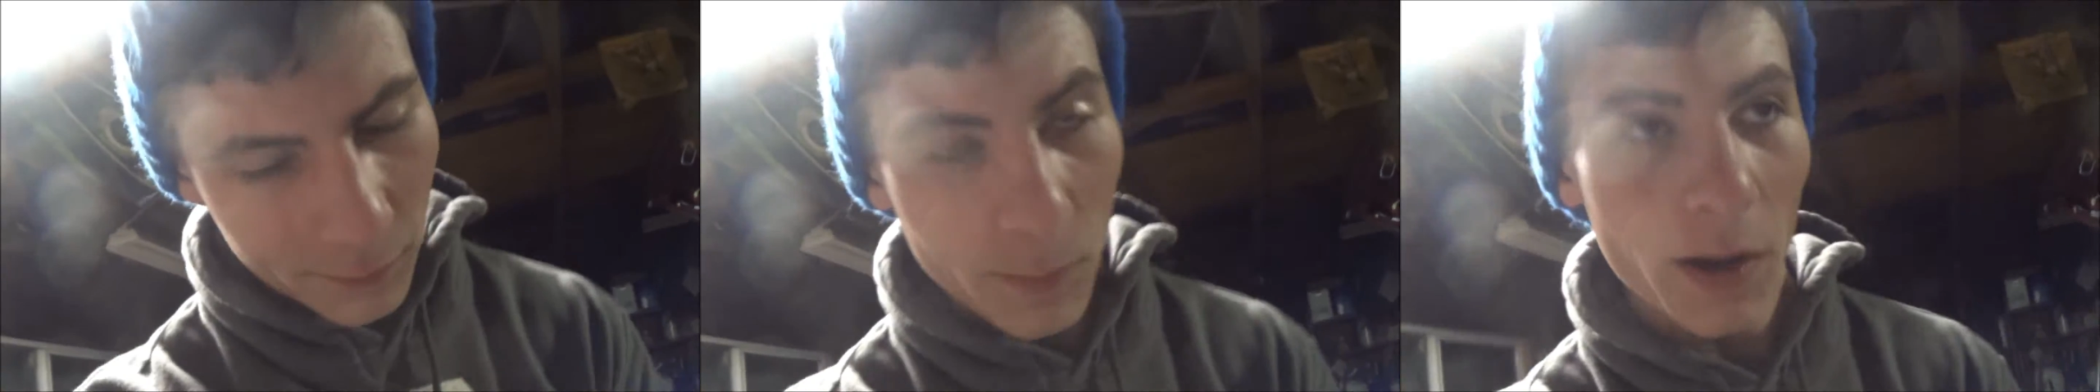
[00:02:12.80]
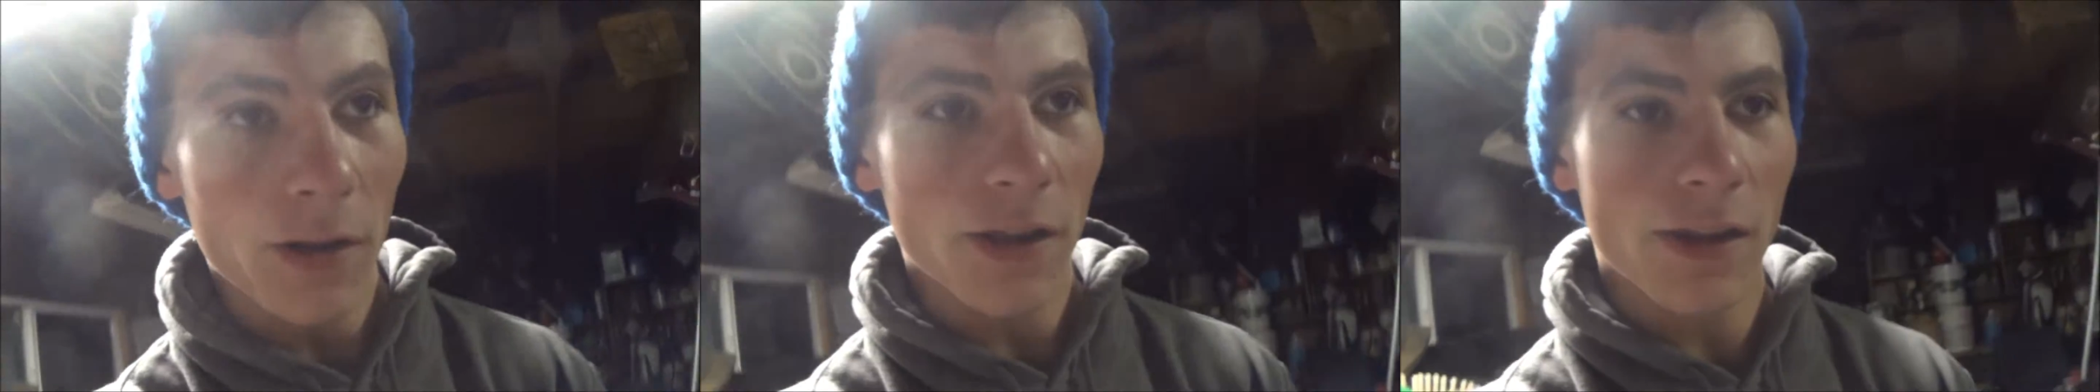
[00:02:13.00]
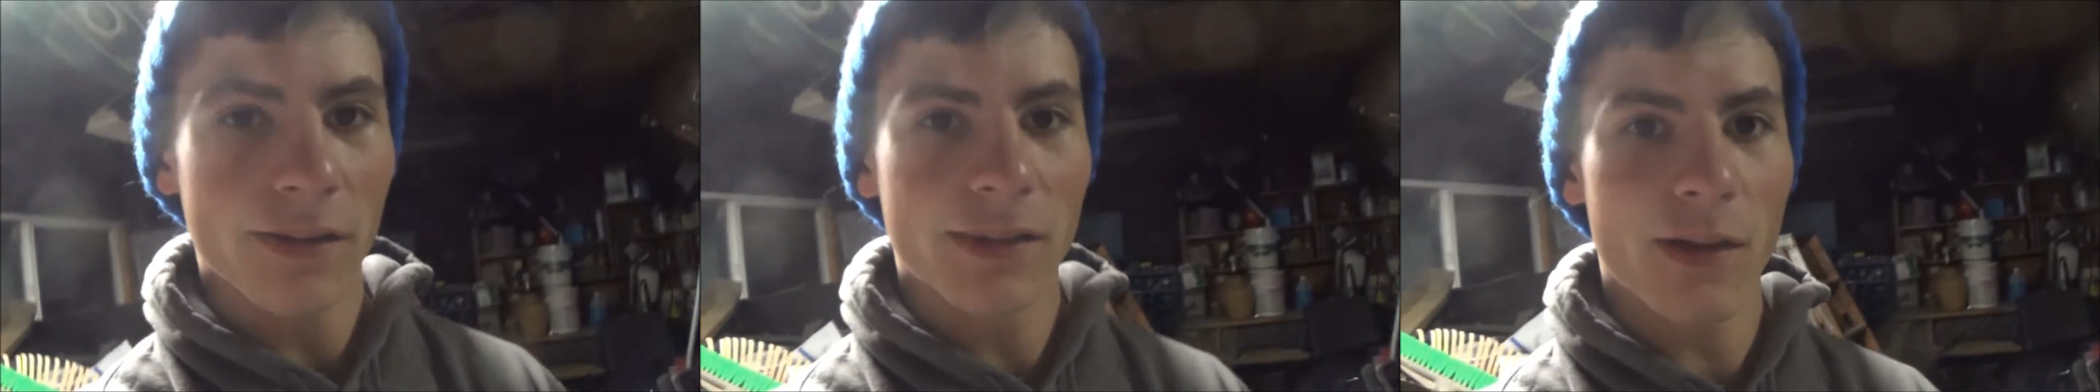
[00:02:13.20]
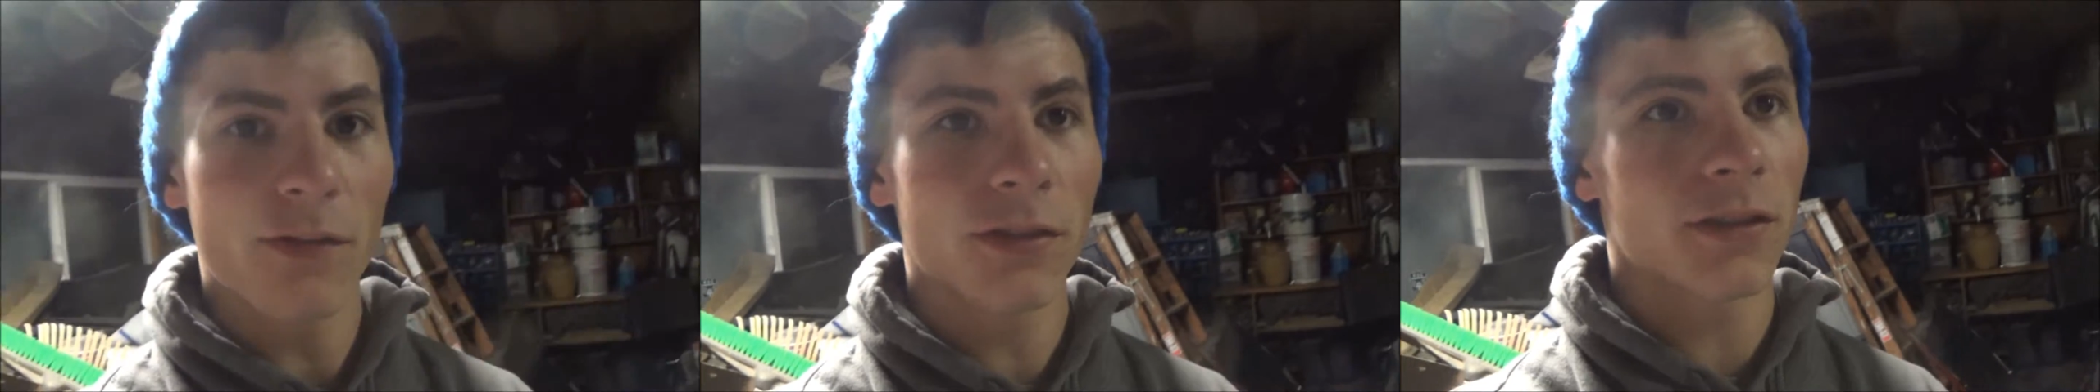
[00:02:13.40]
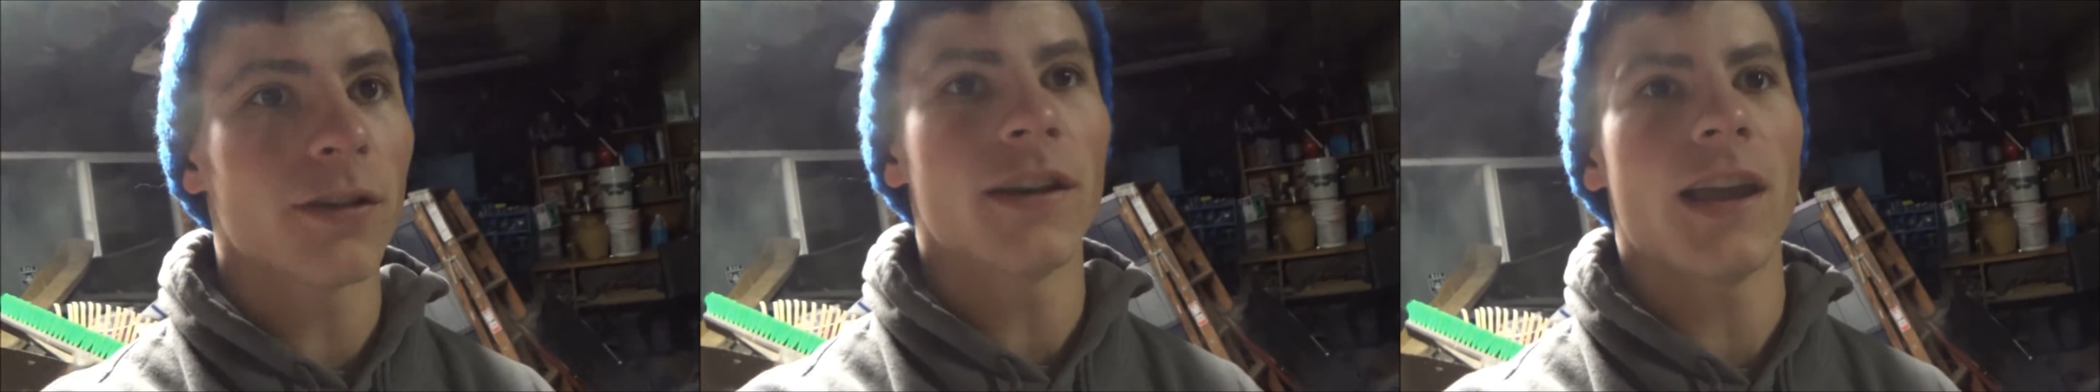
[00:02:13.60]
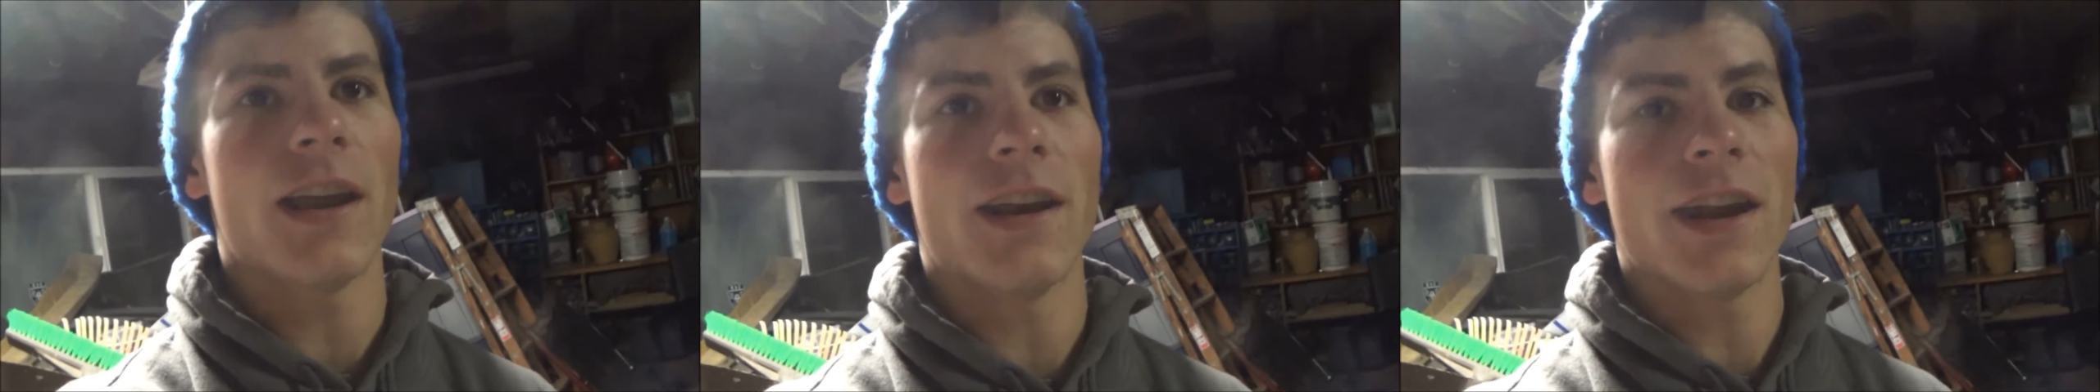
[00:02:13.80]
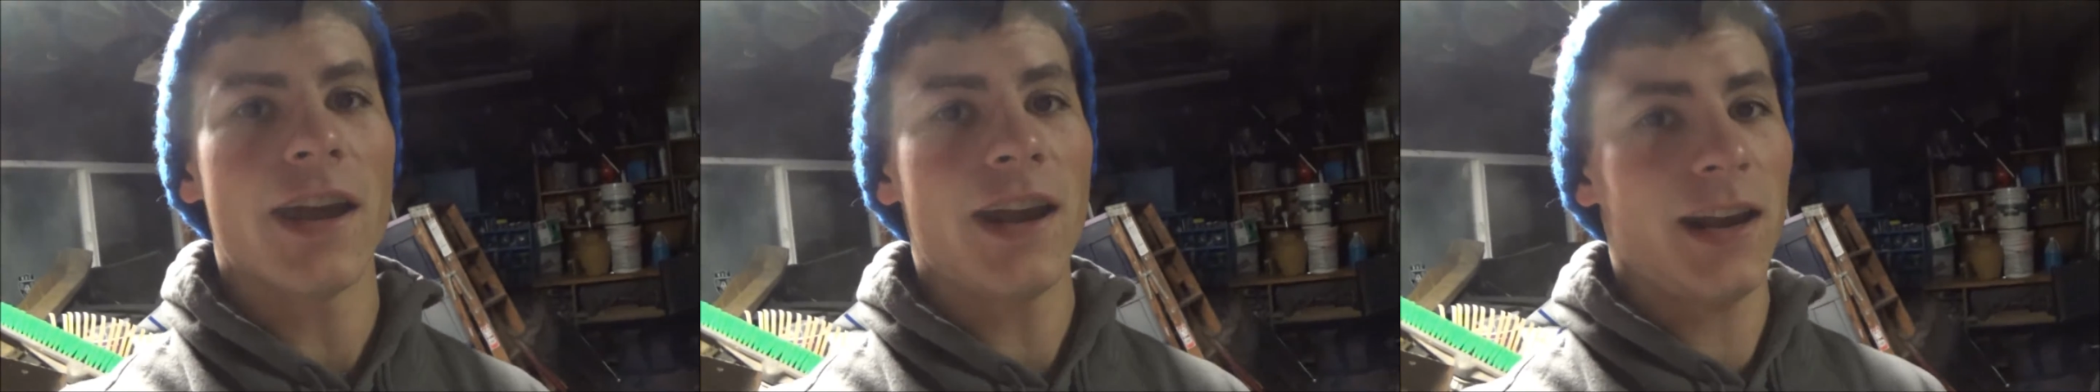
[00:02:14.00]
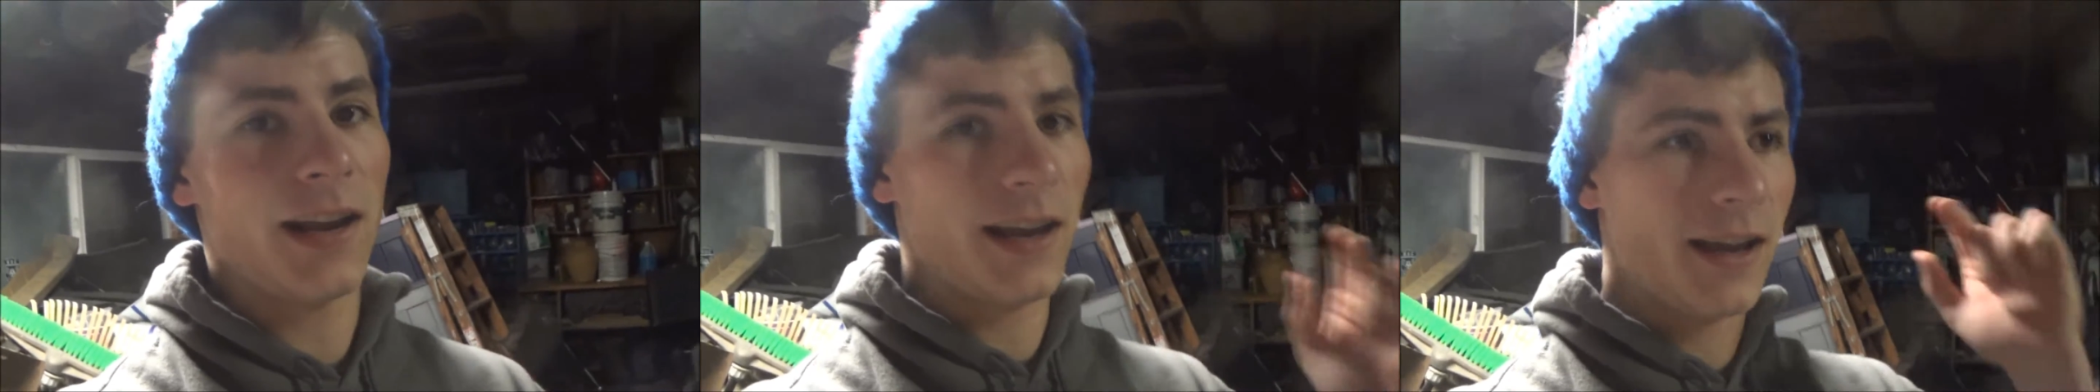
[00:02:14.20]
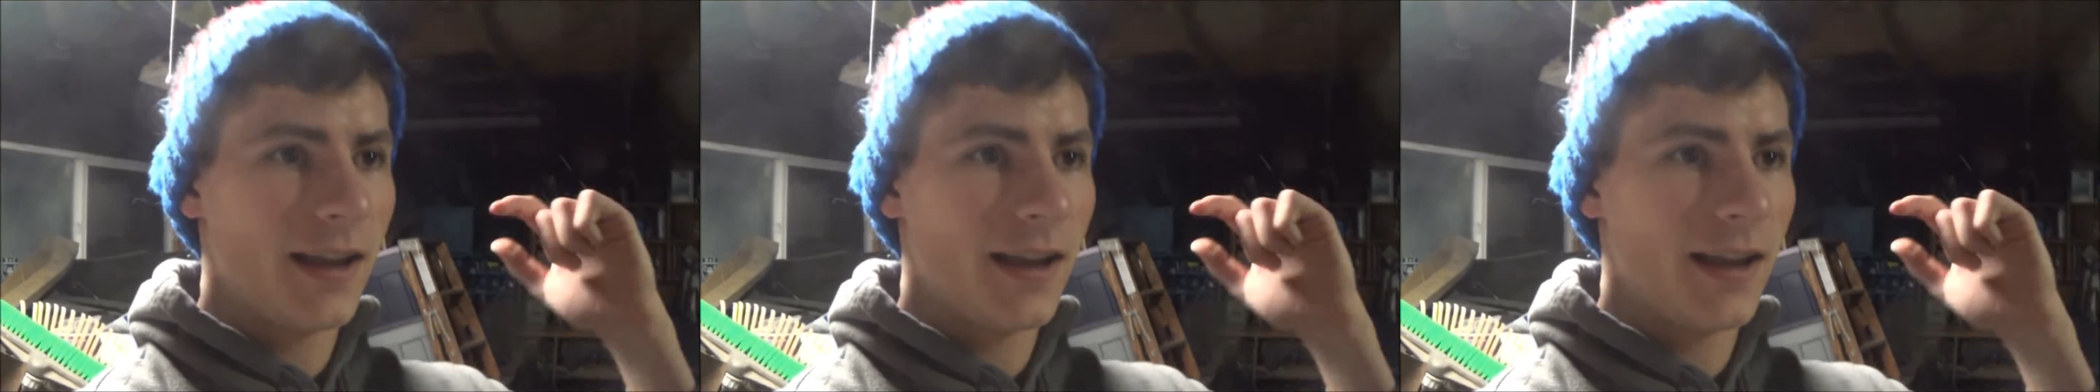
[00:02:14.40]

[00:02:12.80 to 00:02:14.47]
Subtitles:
about 7:30 at night,